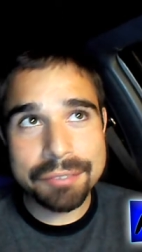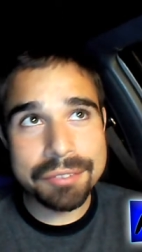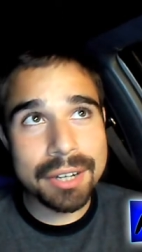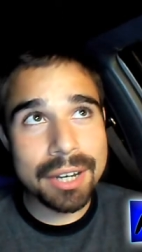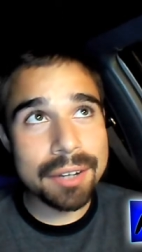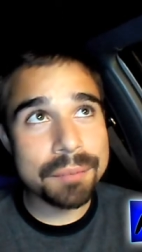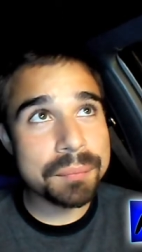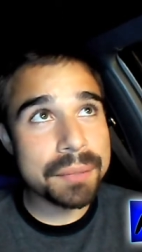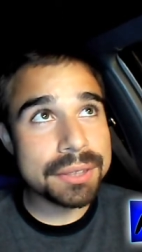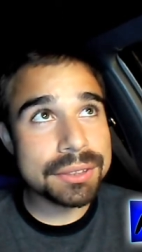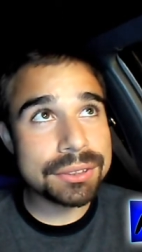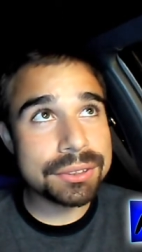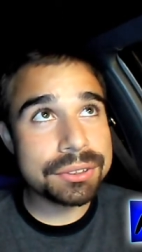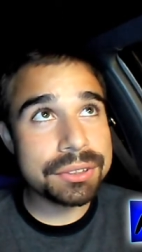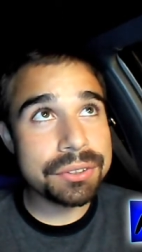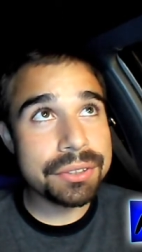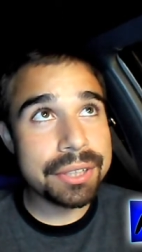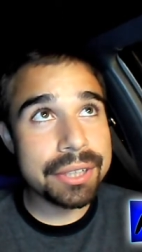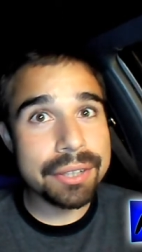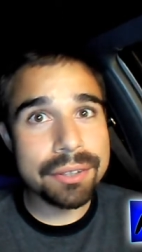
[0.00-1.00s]
I've got my
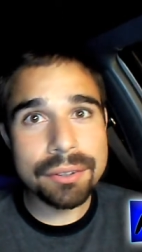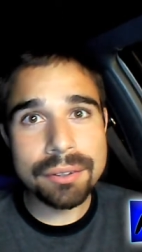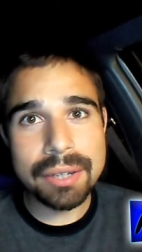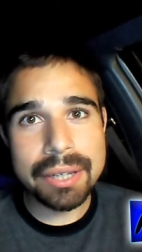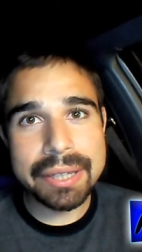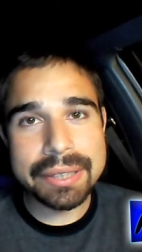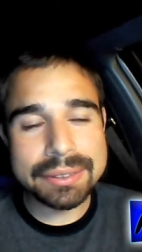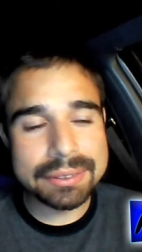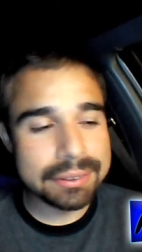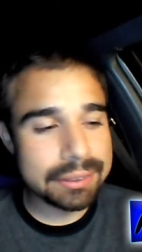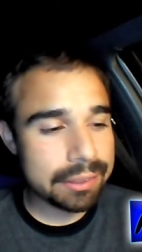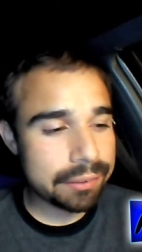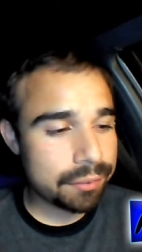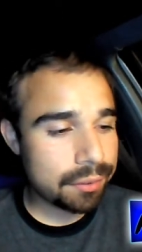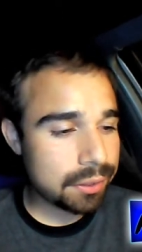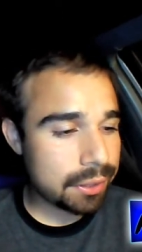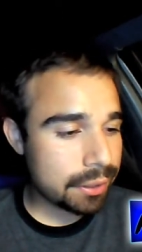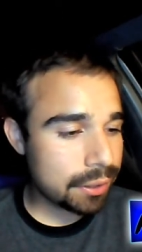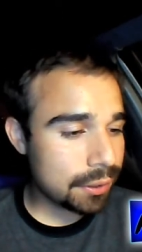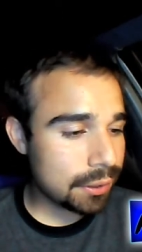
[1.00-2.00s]
studio lights and
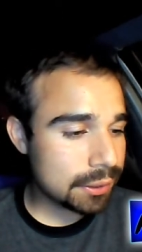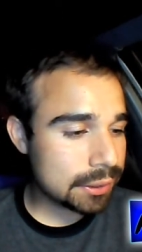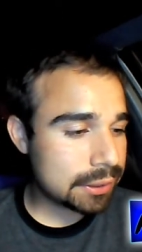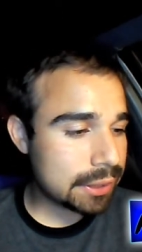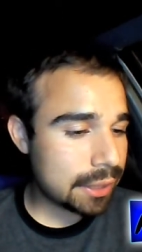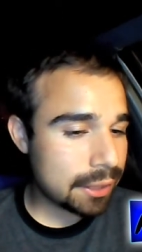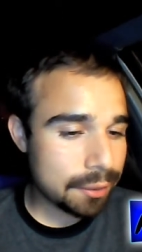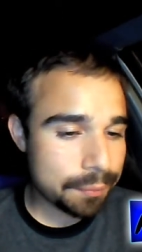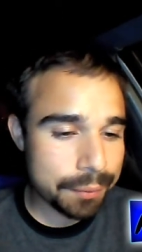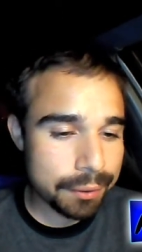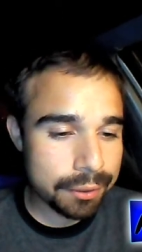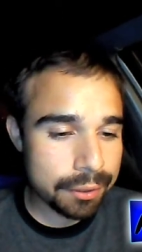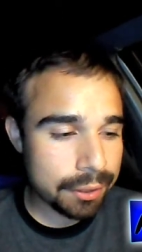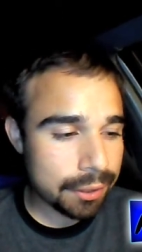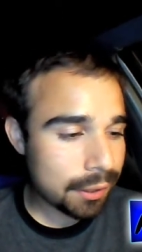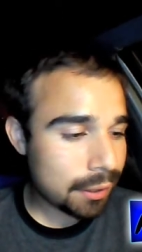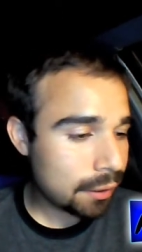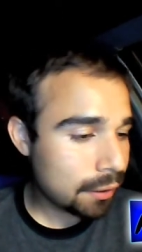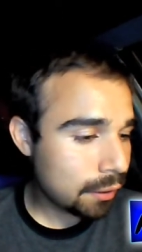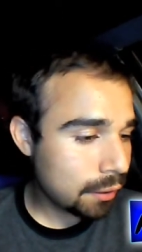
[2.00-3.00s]
everything all set up in
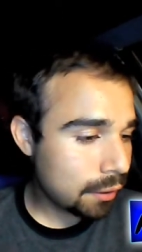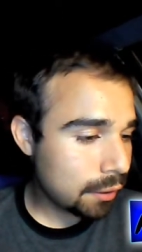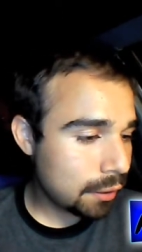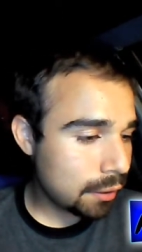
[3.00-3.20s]
here.